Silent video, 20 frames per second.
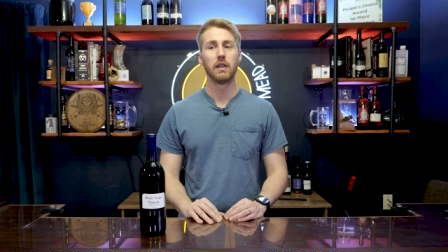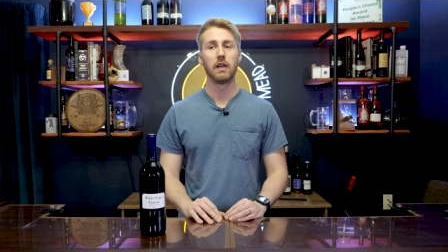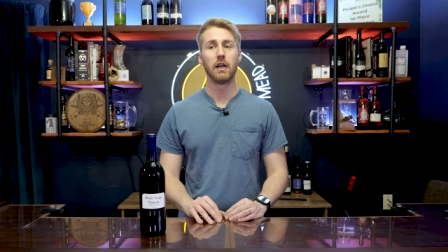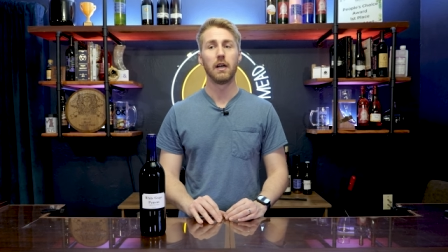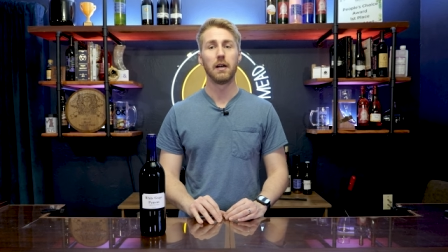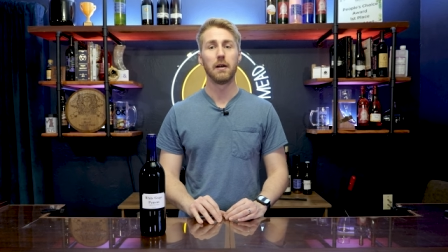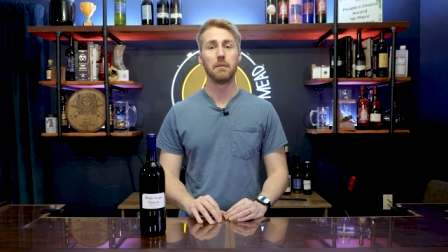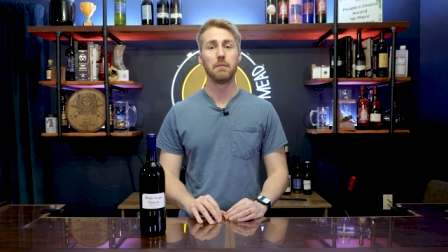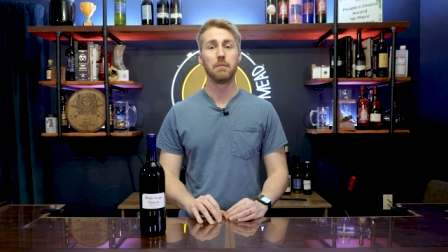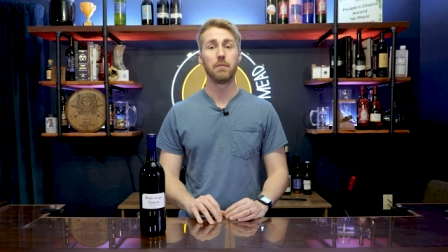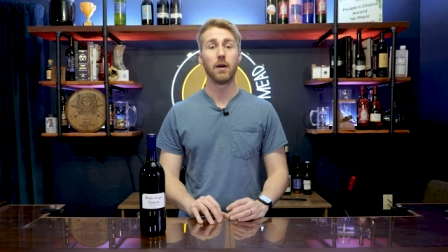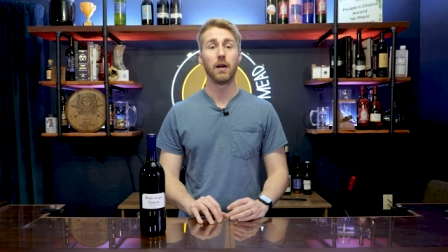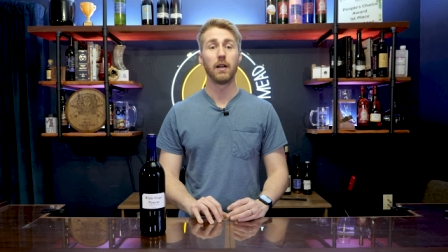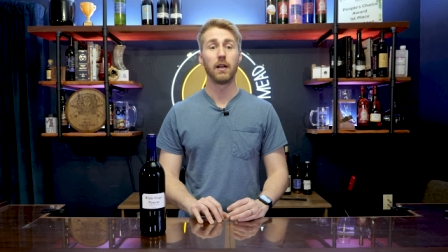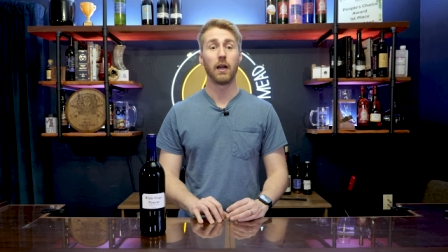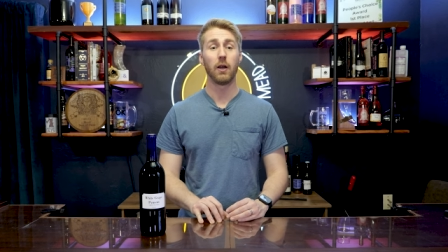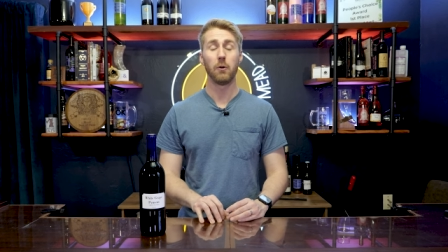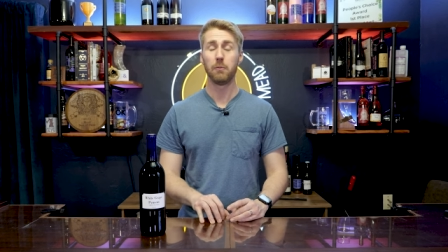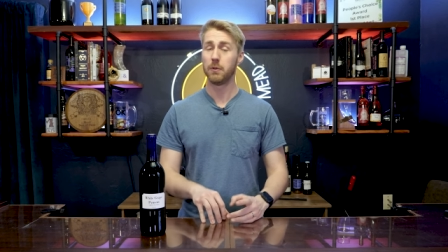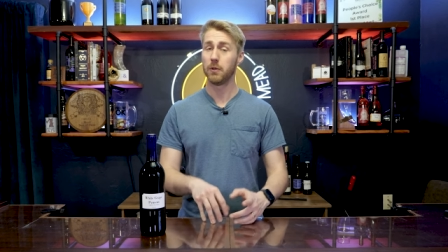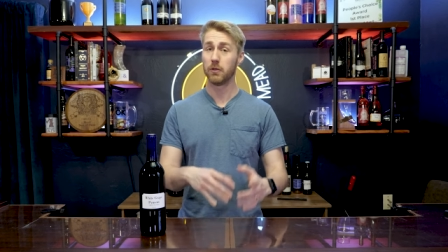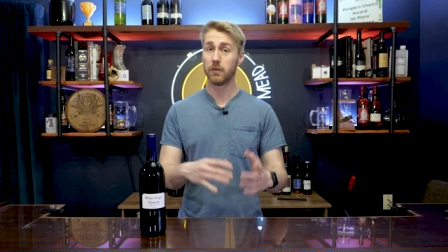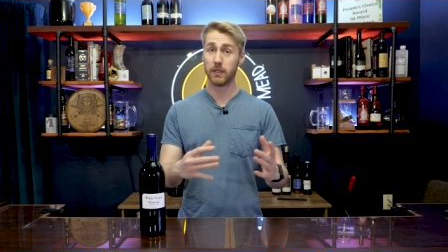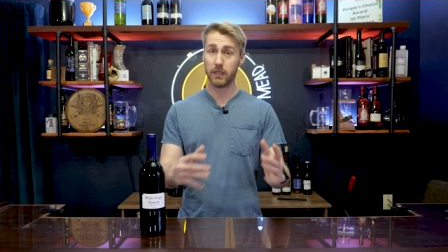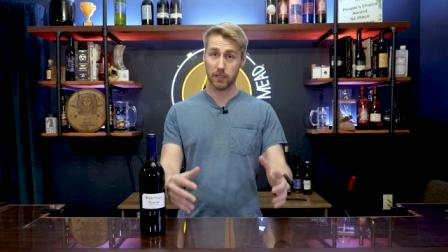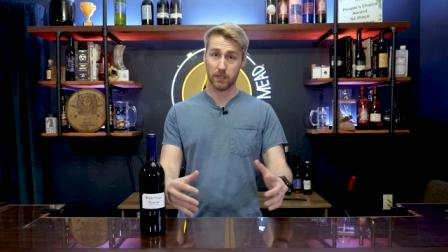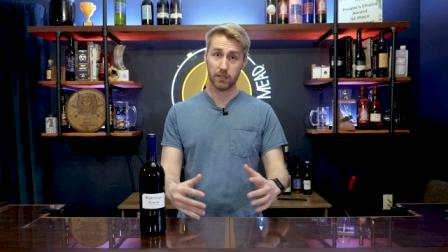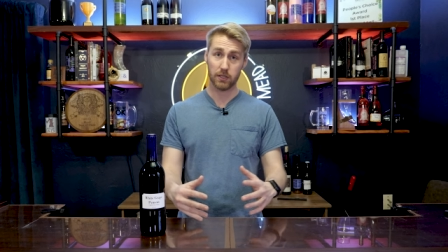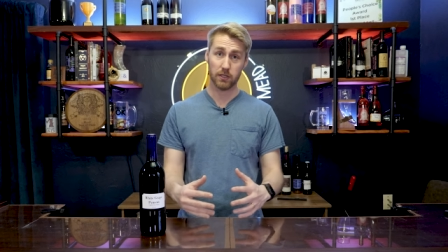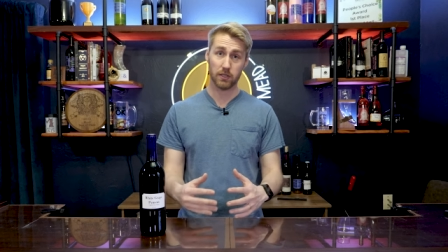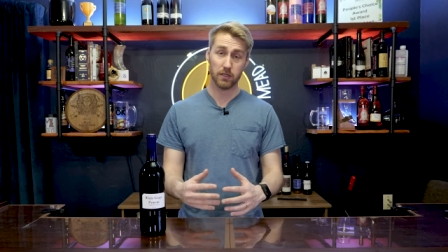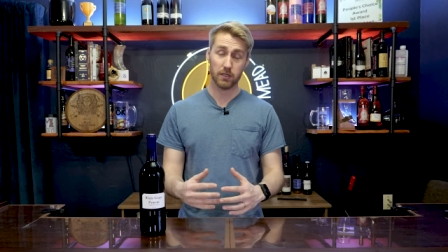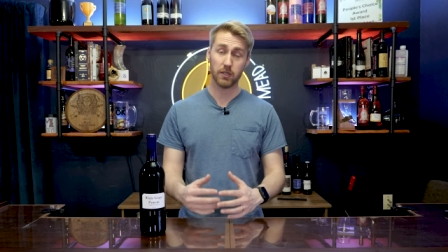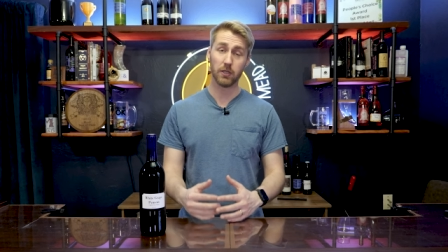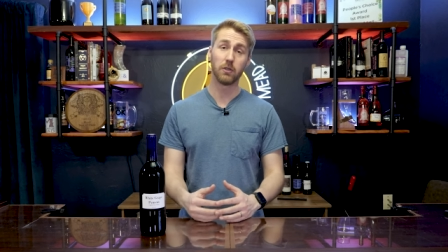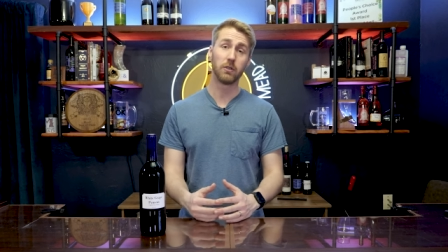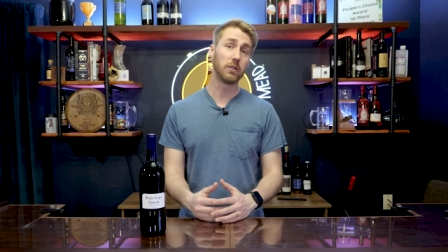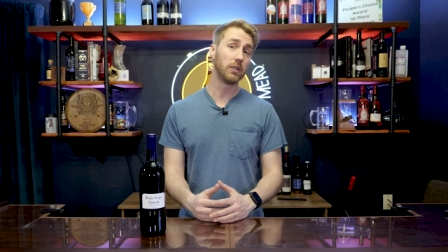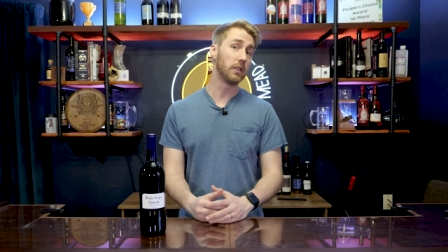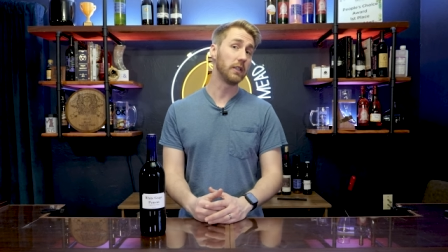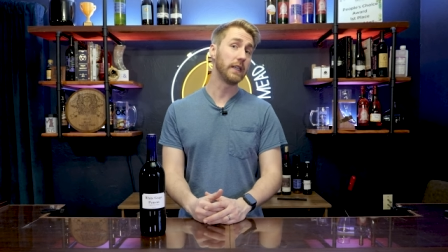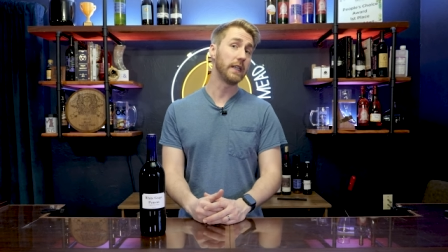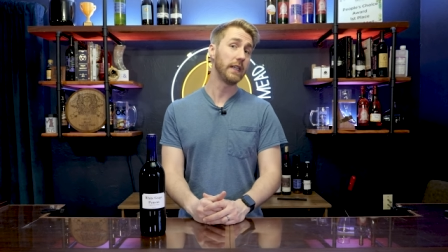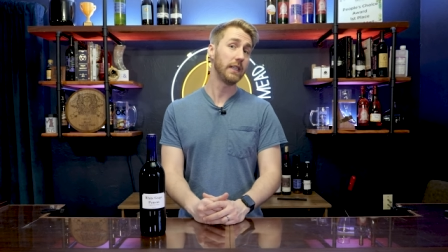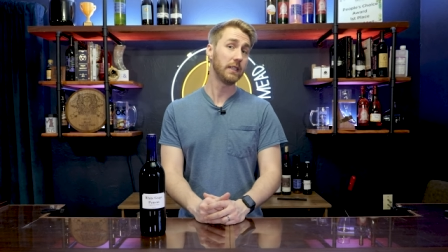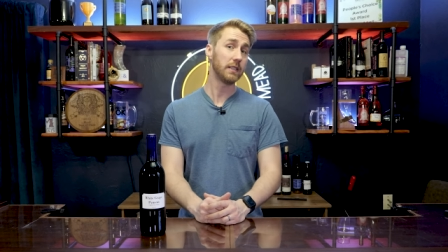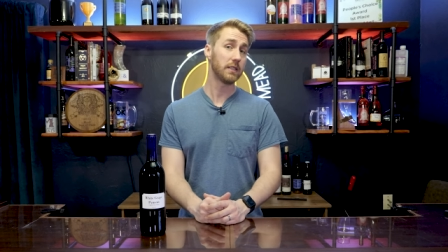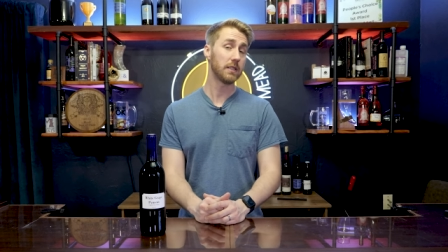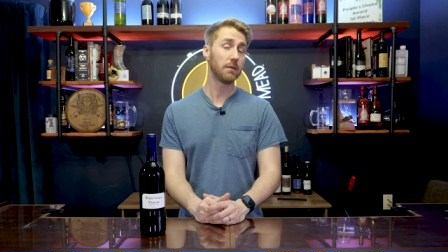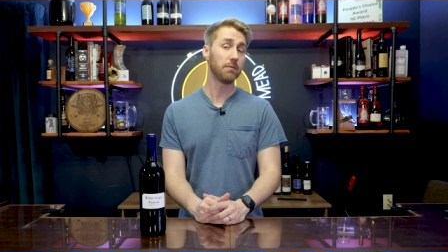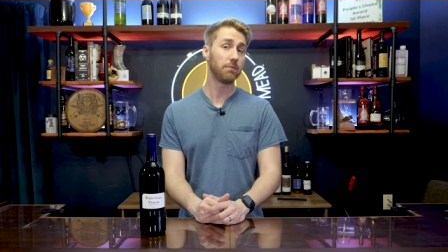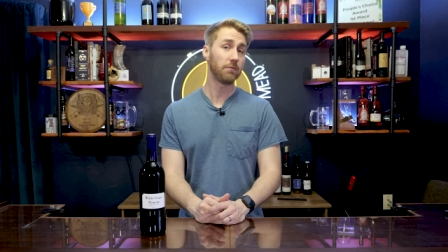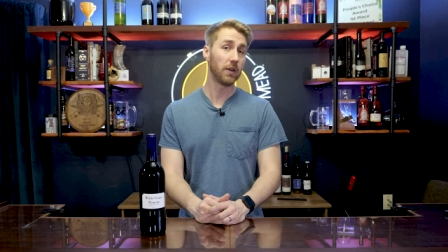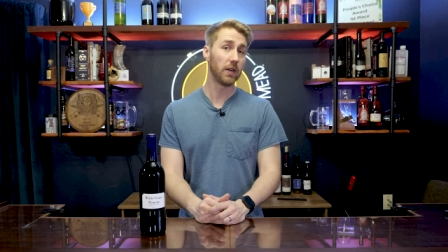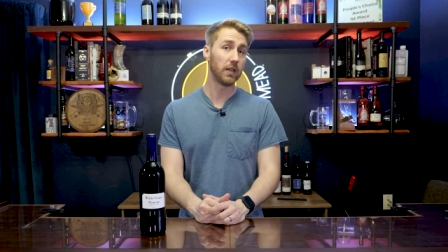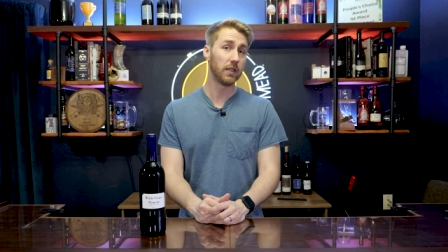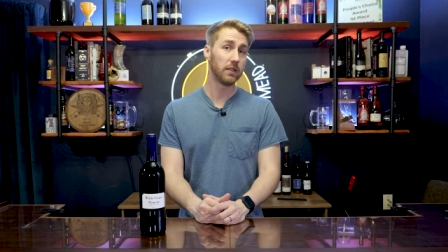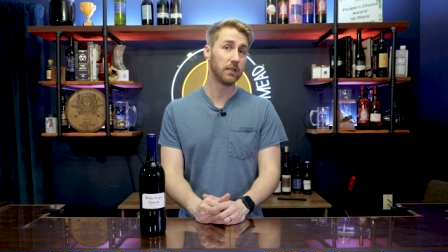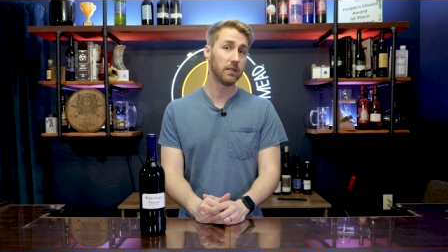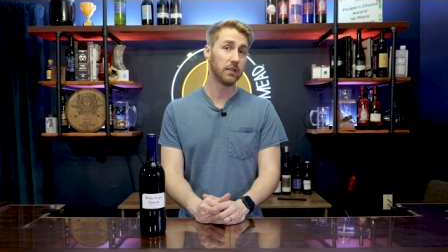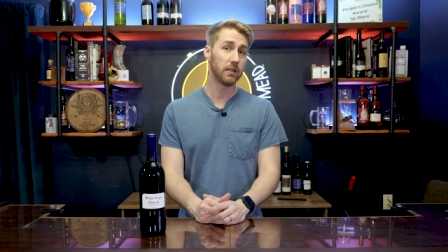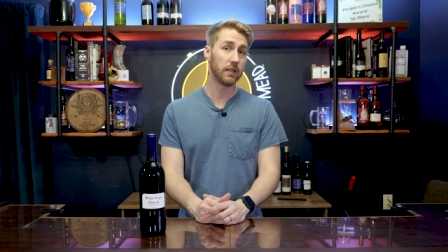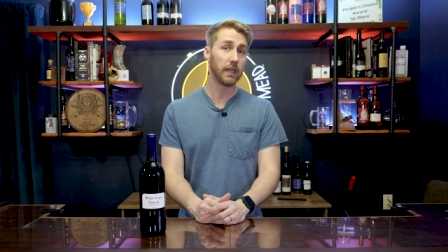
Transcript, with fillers: but I hope you at least still glean some fun